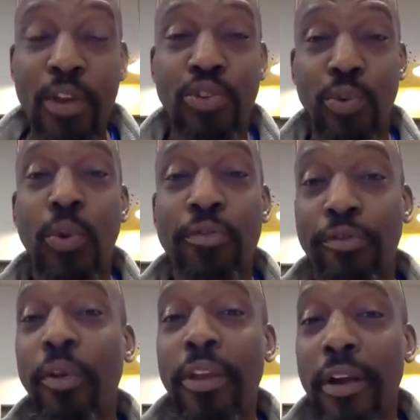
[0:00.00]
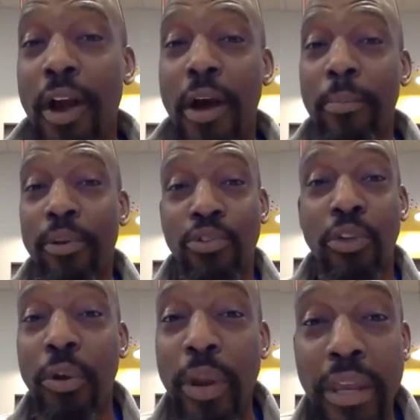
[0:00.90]
to fully accomplish the
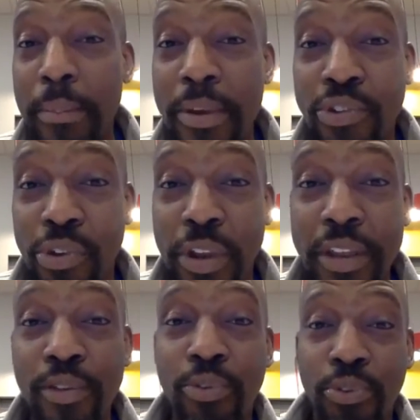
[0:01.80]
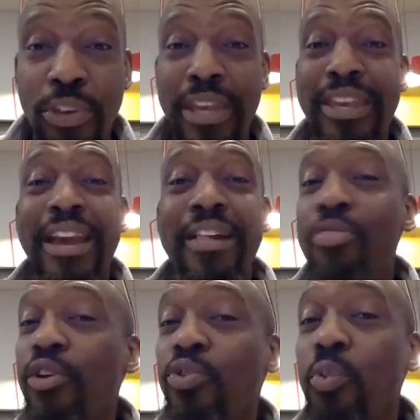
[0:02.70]
Great Commission and to see
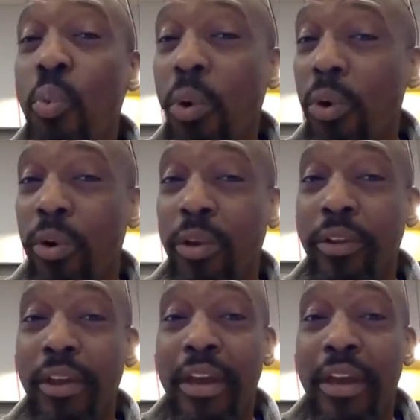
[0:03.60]
this world